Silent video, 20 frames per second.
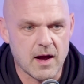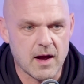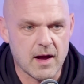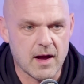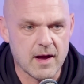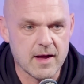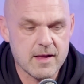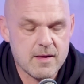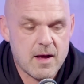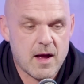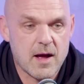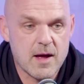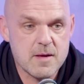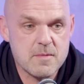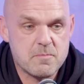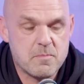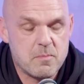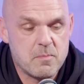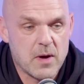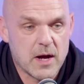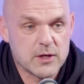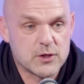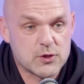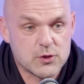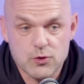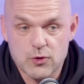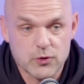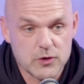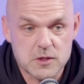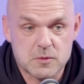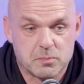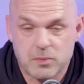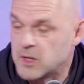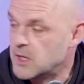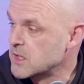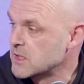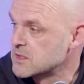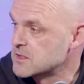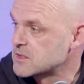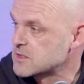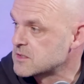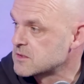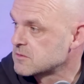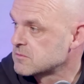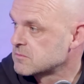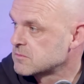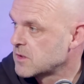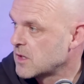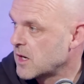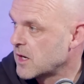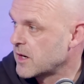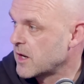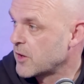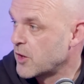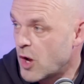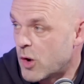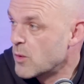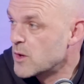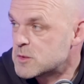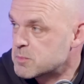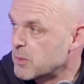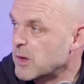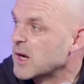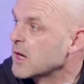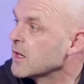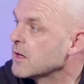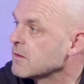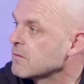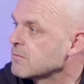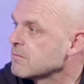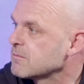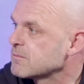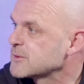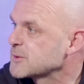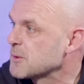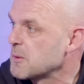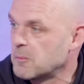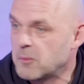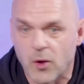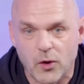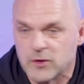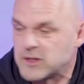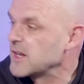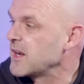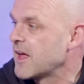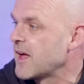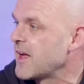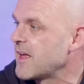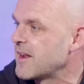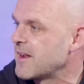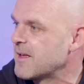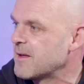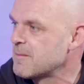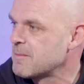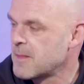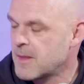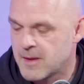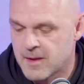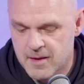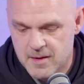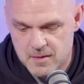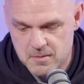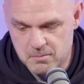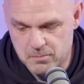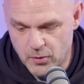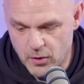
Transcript: I, I, I saw his brilliance, and I know he's brilliant, so I'm not denying it. Right.